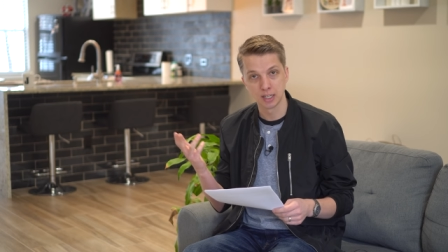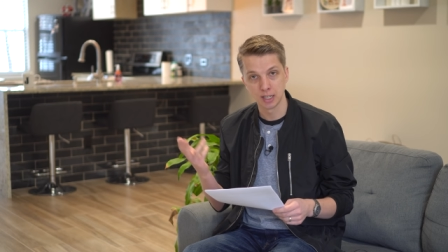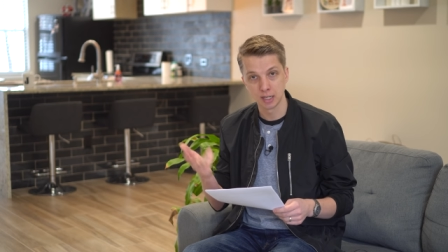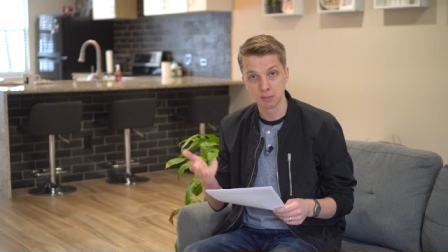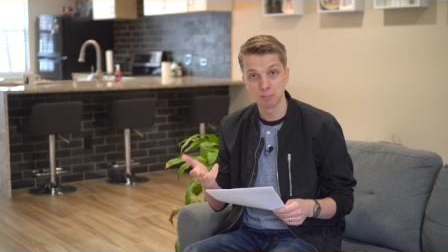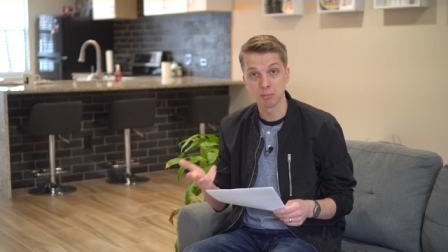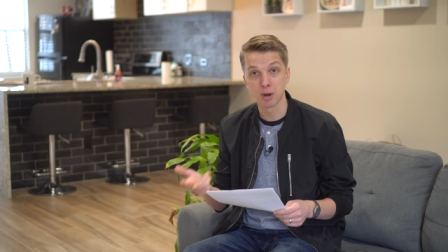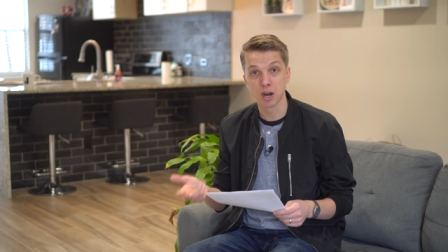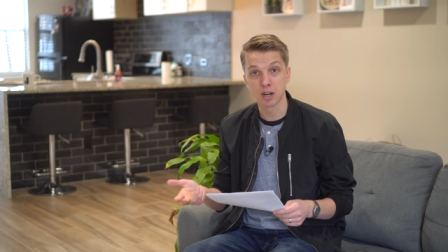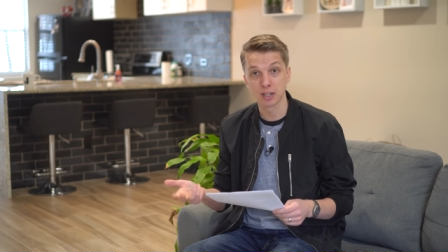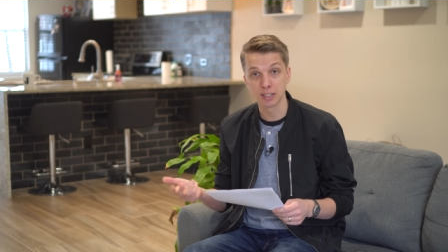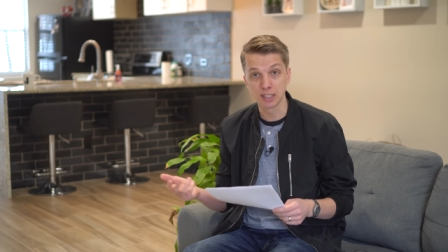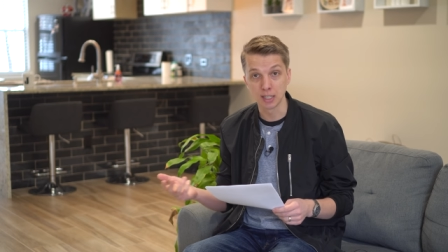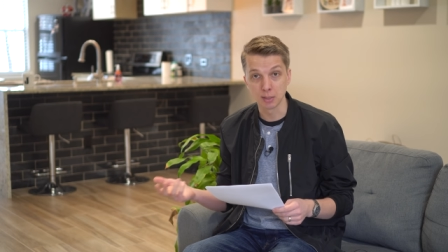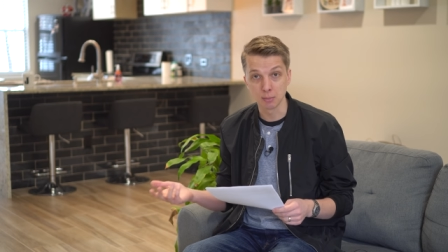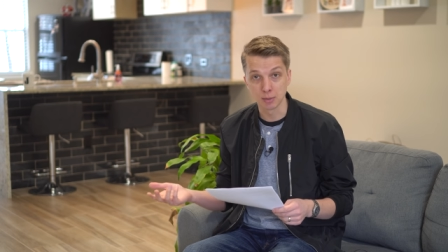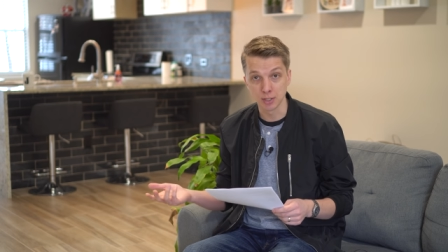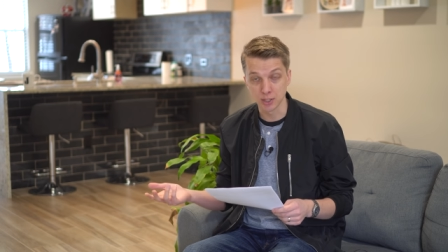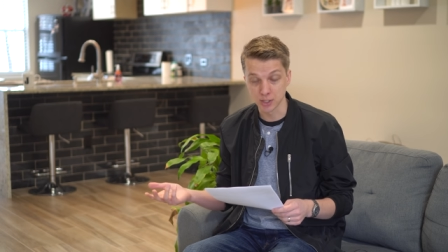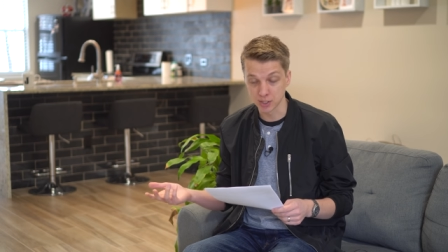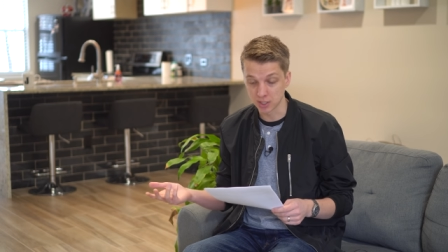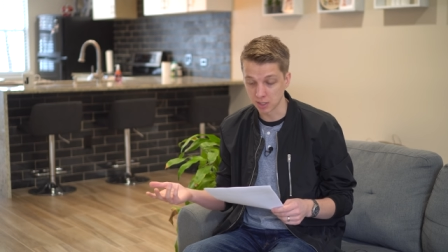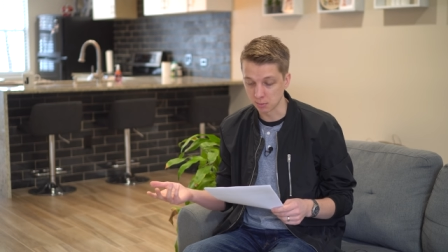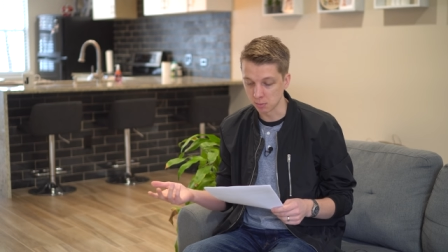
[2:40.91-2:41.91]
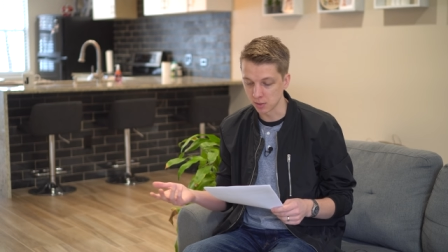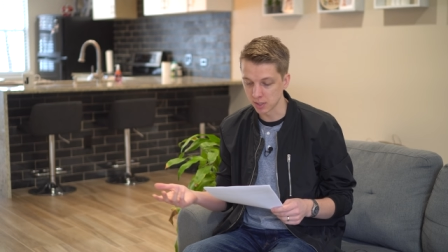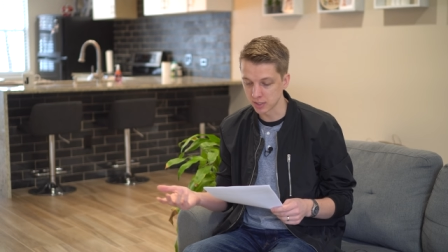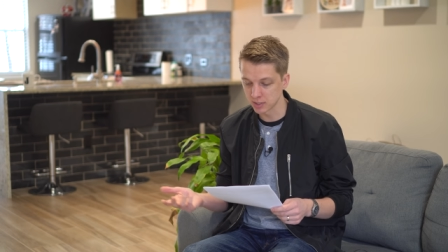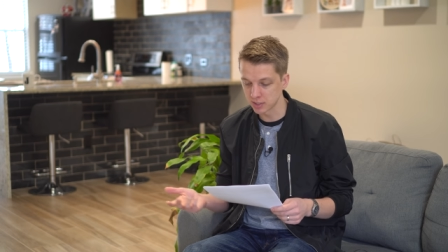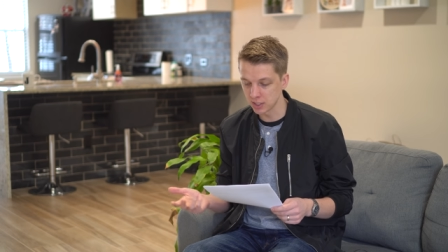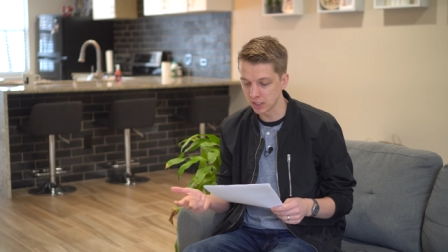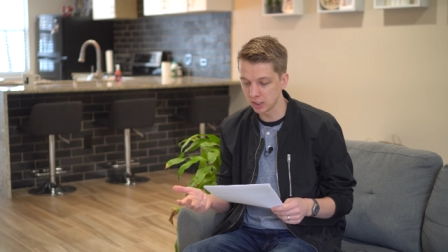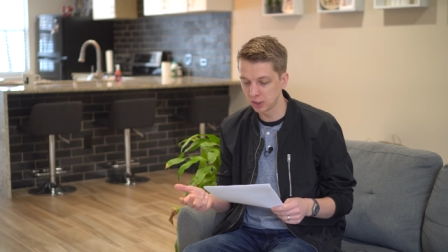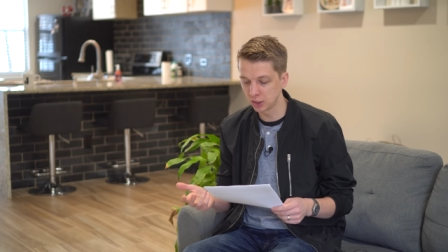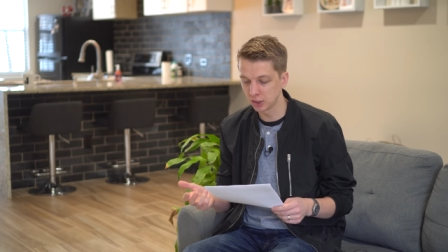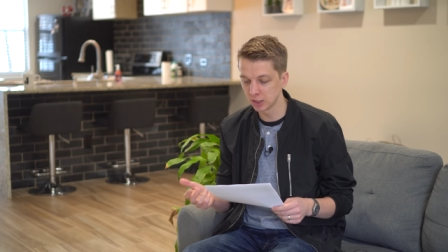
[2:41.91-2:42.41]
in-body image
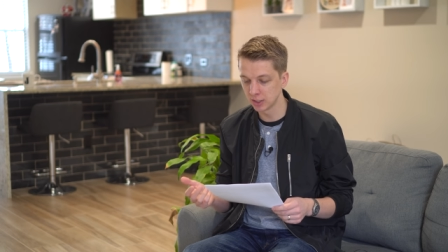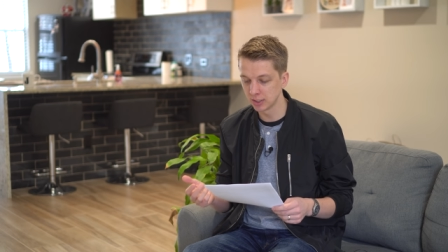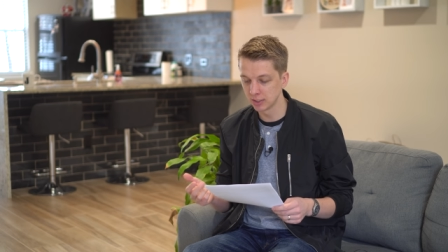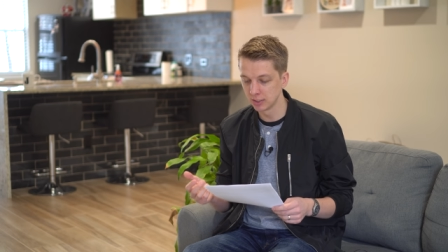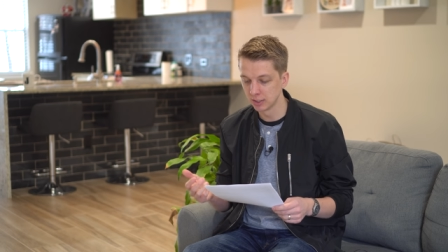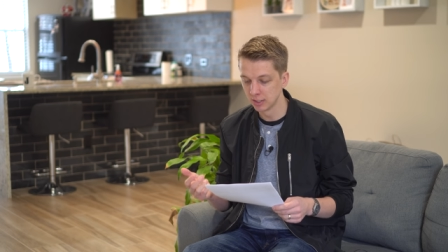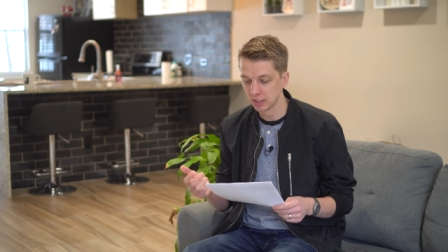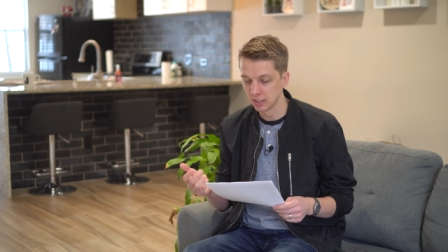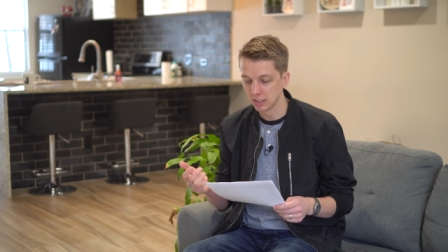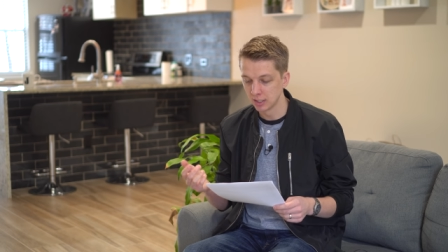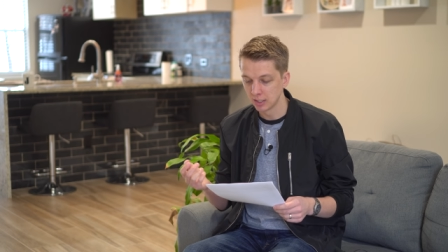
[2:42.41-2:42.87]
stabilization.